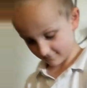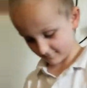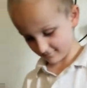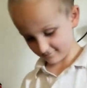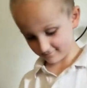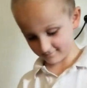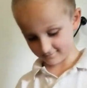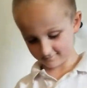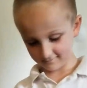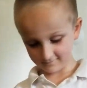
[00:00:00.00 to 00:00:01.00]

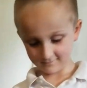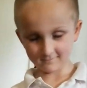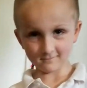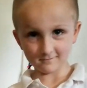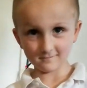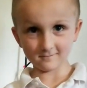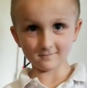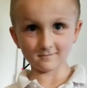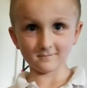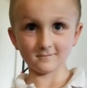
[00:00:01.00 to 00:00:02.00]

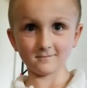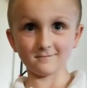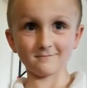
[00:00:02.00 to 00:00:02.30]
Nothing is said.